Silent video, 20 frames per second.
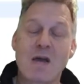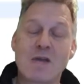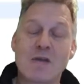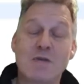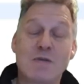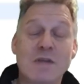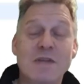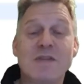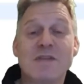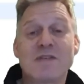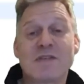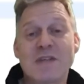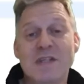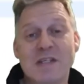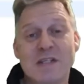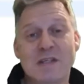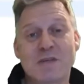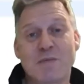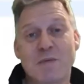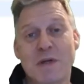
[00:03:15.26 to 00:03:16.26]
you didn't see
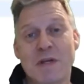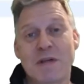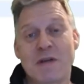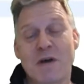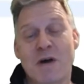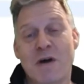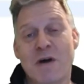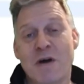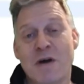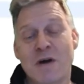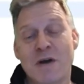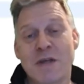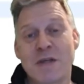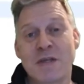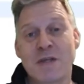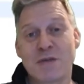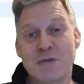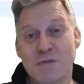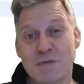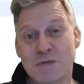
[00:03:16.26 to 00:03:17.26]
this when I
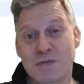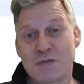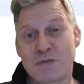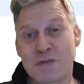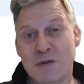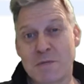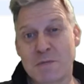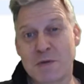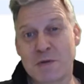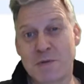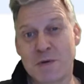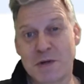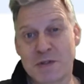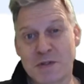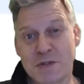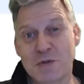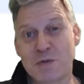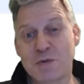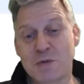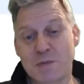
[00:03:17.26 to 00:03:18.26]
used Soap UI
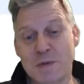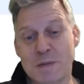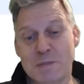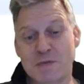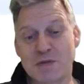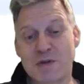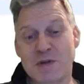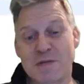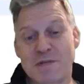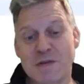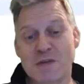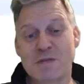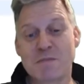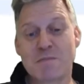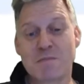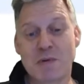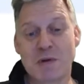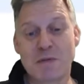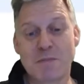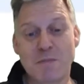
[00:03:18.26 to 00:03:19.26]
to call the web service,
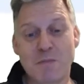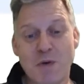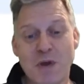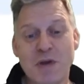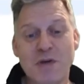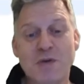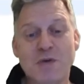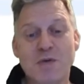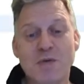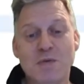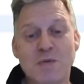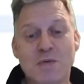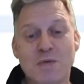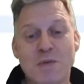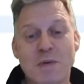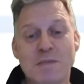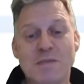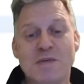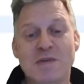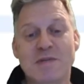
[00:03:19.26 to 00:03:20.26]
but when I called the
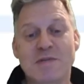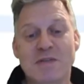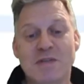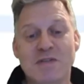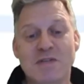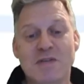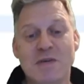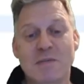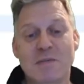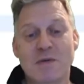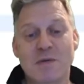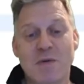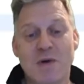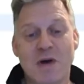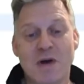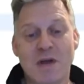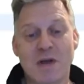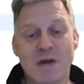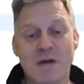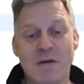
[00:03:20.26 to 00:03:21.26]
web service in Soap
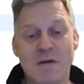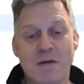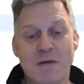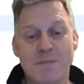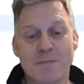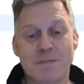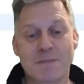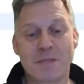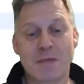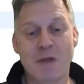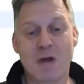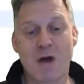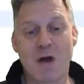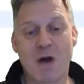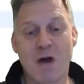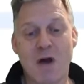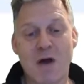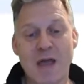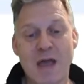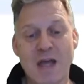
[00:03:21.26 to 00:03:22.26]
UI,
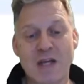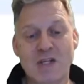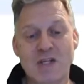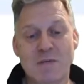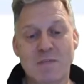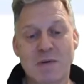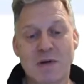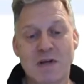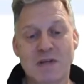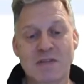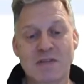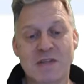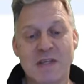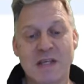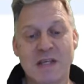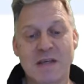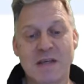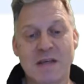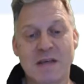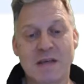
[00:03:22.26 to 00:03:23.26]
I actually passed
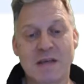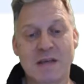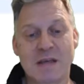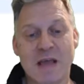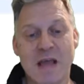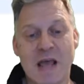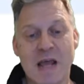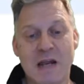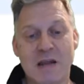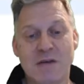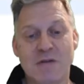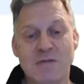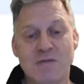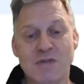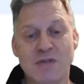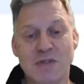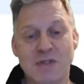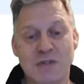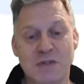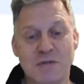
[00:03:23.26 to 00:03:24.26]
the hello
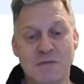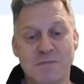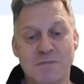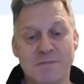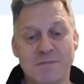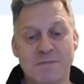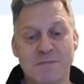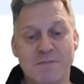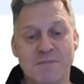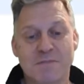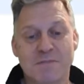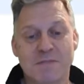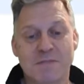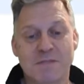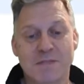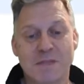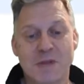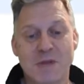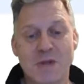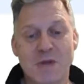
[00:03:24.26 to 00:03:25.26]
to you
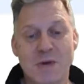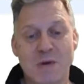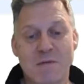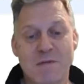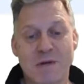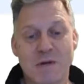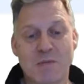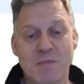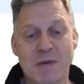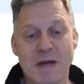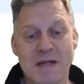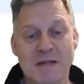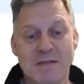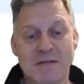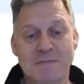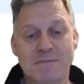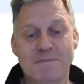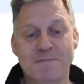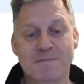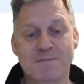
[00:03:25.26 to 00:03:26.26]
URL
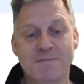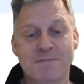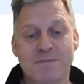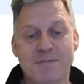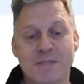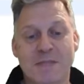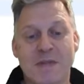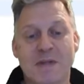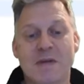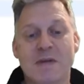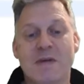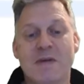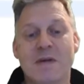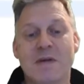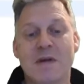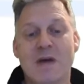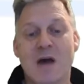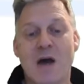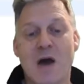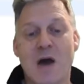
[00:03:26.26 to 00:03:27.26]
pattern.
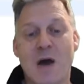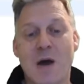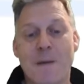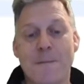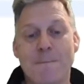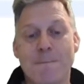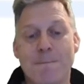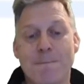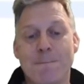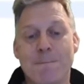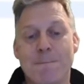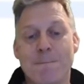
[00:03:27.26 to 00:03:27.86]
Um,